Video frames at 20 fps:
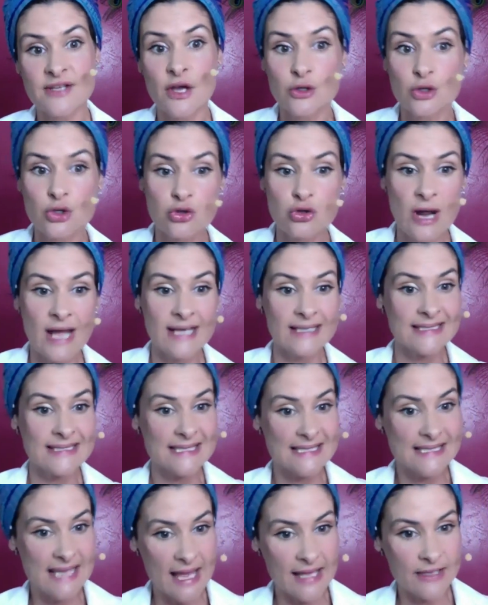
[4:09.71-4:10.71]

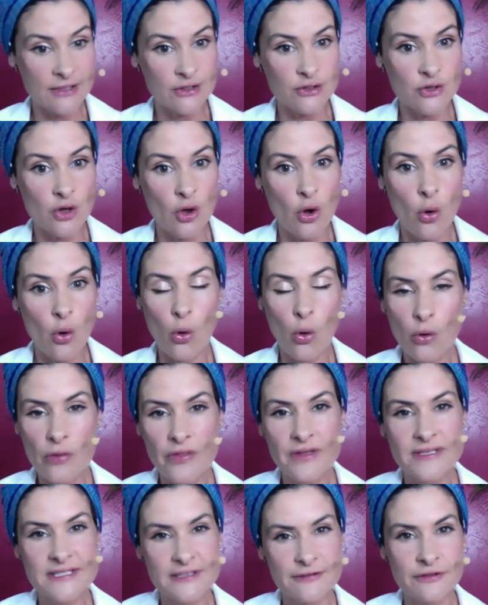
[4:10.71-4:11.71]
transcend all
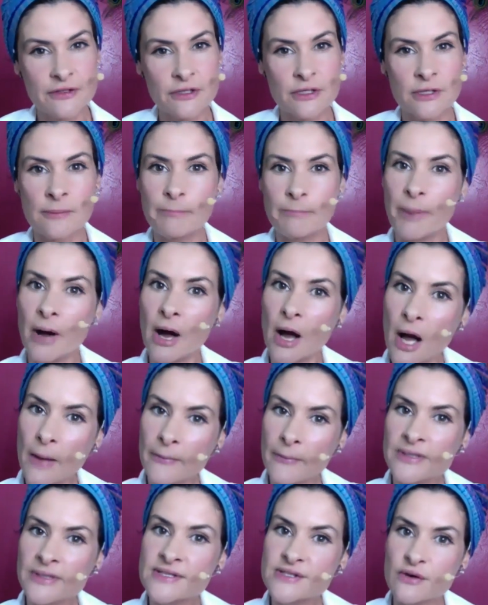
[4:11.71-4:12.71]
the different
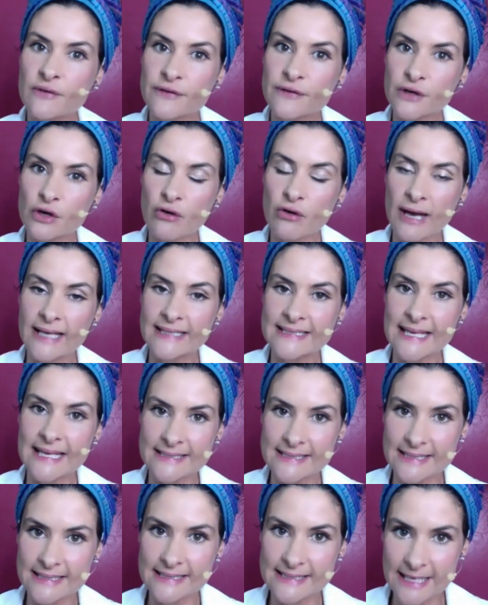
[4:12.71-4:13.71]
compartments of your
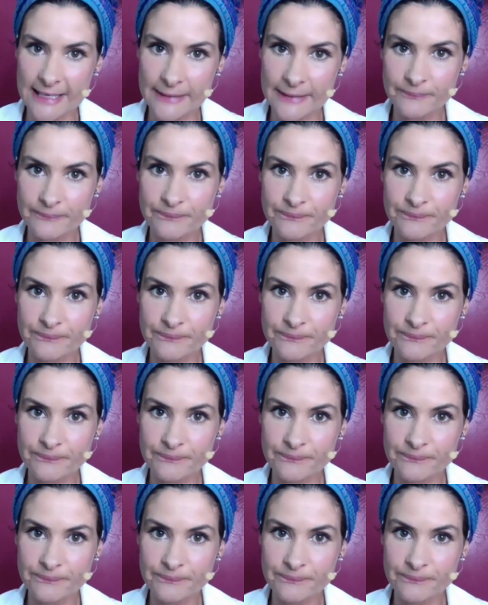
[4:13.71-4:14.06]
identity.